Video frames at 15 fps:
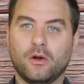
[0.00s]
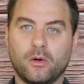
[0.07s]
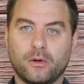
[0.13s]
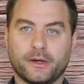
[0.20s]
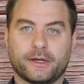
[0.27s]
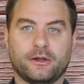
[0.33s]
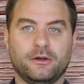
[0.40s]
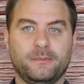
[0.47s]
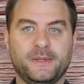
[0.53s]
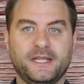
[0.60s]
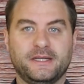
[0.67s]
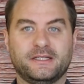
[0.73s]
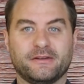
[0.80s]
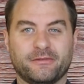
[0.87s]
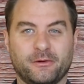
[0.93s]
or it could
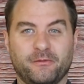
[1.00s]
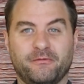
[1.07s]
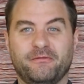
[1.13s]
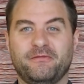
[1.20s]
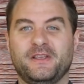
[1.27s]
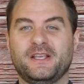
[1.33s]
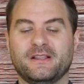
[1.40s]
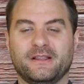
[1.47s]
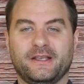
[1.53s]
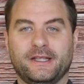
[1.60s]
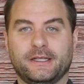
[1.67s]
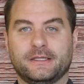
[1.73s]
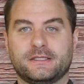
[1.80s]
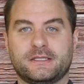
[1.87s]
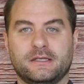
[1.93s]
be different
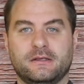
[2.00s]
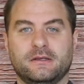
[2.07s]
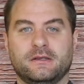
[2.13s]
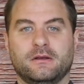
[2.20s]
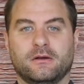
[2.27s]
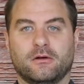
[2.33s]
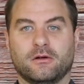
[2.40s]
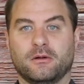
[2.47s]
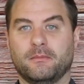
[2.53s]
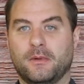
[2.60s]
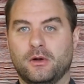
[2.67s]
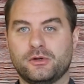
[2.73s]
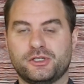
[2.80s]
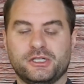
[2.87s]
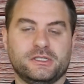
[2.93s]
feelings or
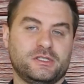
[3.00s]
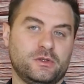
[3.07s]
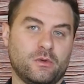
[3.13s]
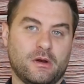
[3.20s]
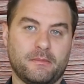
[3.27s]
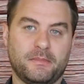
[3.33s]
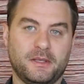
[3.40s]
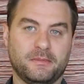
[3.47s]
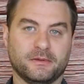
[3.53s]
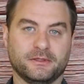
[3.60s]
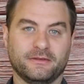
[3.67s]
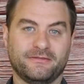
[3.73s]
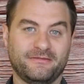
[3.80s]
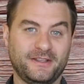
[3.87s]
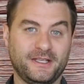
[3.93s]
emotions you want people
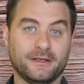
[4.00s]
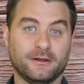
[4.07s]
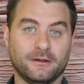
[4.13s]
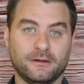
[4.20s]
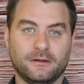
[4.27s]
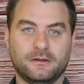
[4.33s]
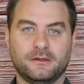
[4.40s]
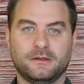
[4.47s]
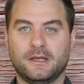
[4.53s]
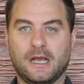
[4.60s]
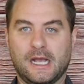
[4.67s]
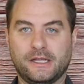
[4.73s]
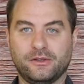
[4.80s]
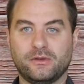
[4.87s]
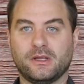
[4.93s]
to feel,
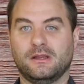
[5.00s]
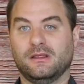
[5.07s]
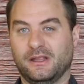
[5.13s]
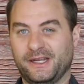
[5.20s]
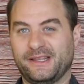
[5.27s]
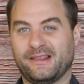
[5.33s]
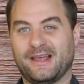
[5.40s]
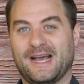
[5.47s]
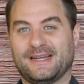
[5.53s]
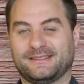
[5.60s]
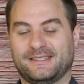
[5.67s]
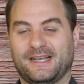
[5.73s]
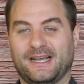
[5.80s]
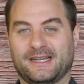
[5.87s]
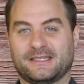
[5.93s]
and you can link
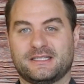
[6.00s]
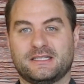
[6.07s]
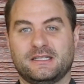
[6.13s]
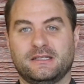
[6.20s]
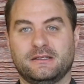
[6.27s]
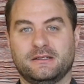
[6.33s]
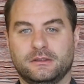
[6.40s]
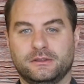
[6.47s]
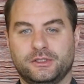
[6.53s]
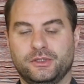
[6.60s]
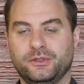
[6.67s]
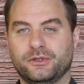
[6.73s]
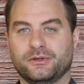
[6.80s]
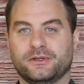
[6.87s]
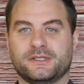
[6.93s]
that text
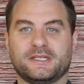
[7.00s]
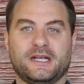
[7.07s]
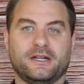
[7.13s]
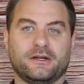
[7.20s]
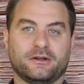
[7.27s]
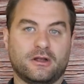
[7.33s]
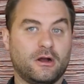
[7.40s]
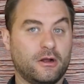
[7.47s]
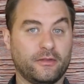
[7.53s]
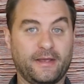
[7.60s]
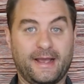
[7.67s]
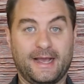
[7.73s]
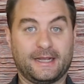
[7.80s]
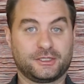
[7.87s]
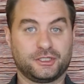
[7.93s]
to your desired call to
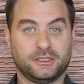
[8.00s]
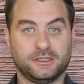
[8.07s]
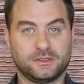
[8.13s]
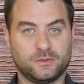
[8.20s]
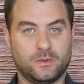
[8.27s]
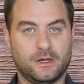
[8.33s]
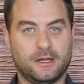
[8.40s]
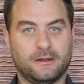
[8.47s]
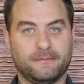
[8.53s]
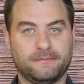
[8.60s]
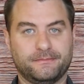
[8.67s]
action as well.